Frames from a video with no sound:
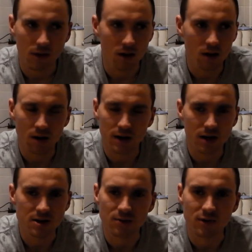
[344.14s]
Uh, I don't
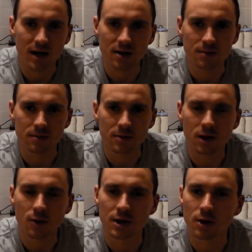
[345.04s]
know, some random
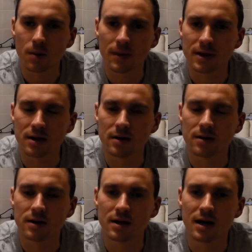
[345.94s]
golden hop. They
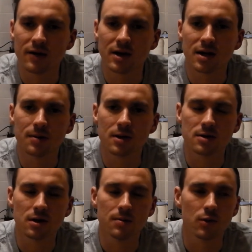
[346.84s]
didn't they didn't have a name at
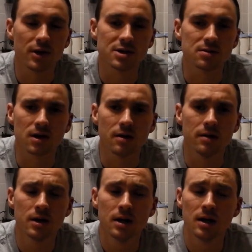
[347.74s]
the time, Well, they still don't.
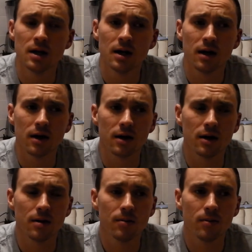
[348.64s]

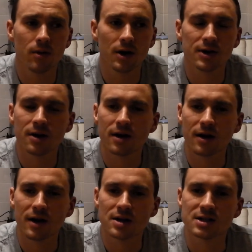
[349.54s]
Um, I don't know
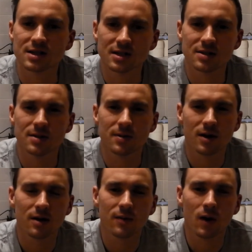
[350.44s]
how that is yet because that's only
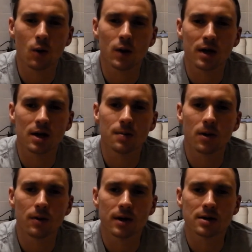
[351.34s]
kind of like a week in the
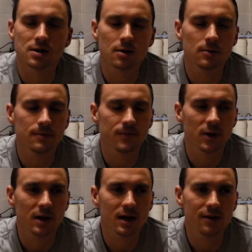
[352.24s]
bottle now, so I'm
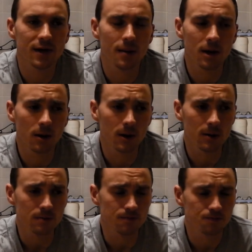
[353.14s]
going to leave that a bit longer.